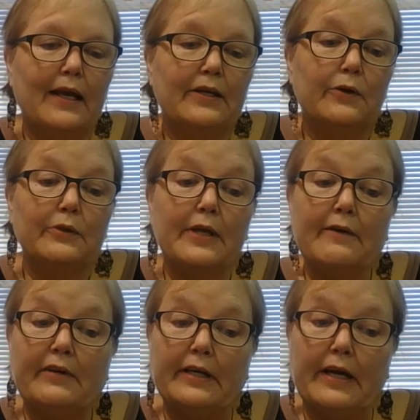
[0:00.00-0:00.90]
You know,
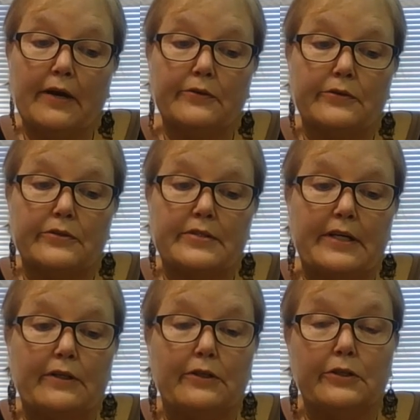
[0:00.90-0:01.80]
loving others
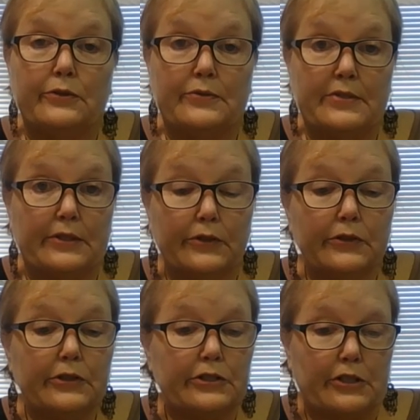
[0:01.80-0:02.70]
includes
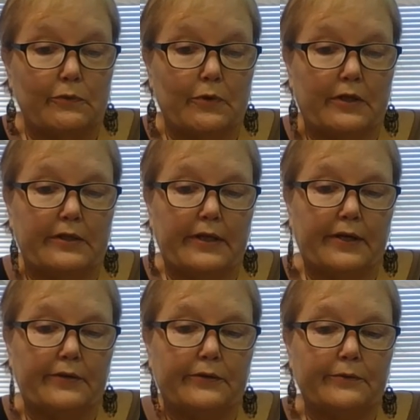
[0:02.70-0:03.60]
encouraging one
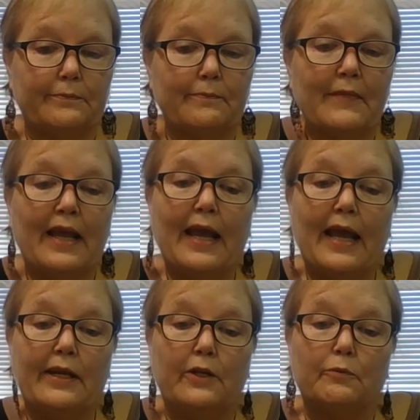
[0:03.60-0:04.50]
another.
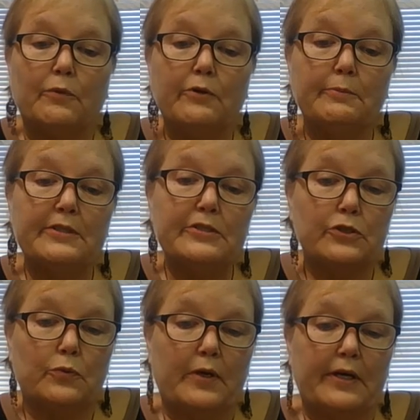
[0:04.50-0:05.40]
And in Romans
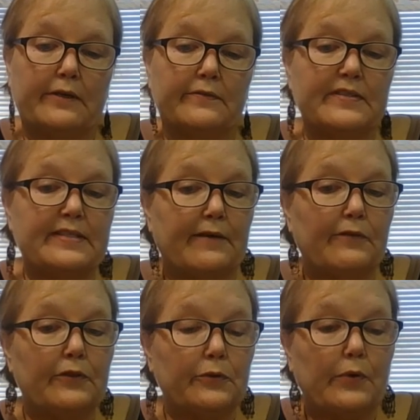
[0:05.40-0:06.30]
12,
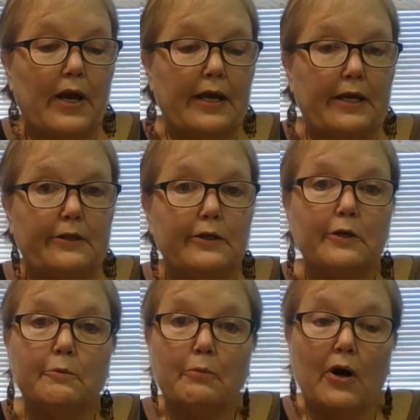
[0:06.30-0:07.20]
7 through 8,
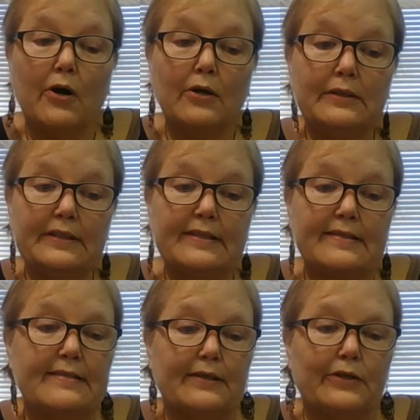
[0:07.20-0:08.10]
Paul
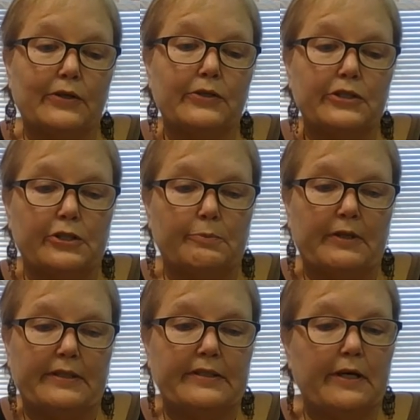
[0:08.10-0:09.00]
lists
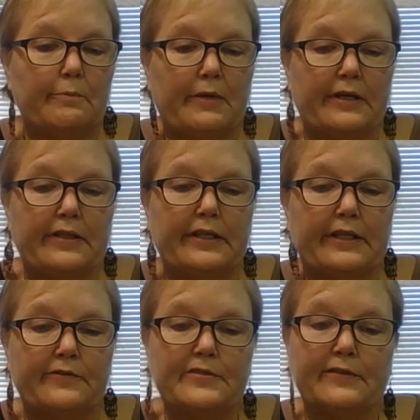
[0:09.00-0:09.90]
encouragement among the
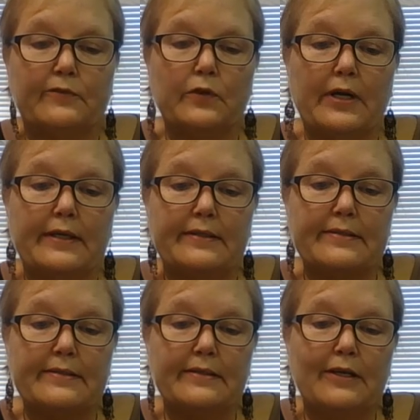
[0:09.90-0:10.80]
gifts of
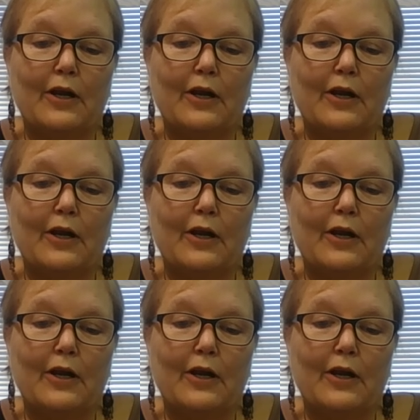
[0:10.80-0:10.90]
grace.